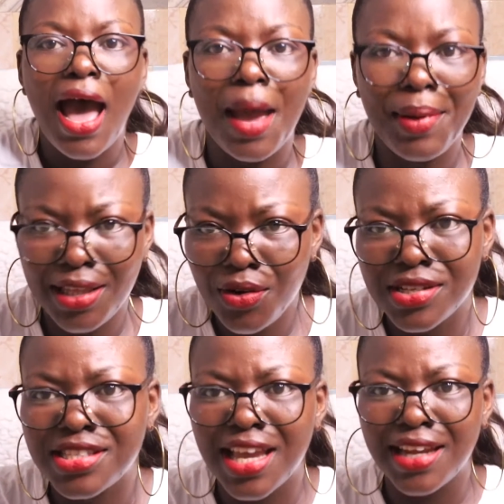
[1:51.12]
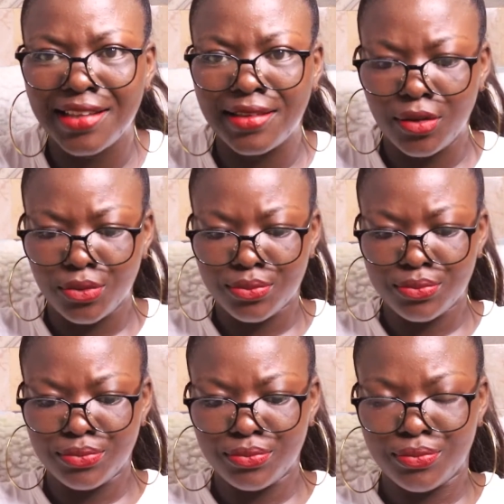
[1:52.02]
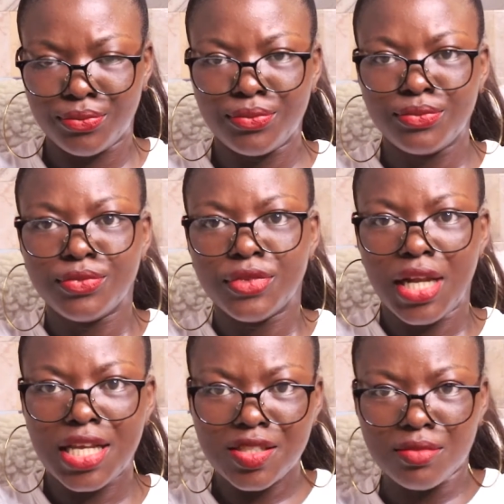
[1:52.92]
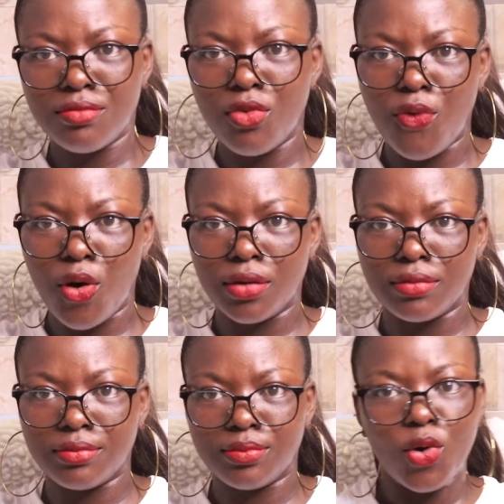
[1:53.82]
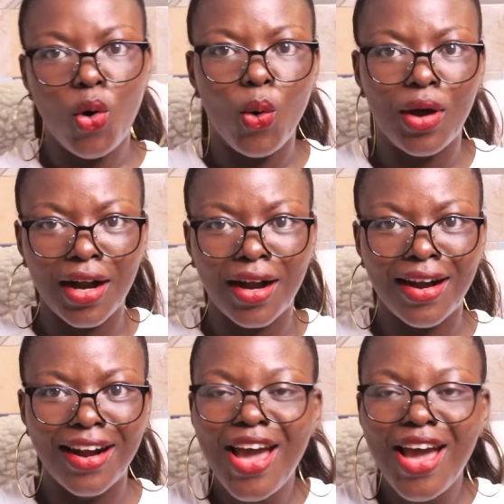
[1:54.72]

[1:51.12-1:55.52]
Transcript: I better not say anything let's move on okay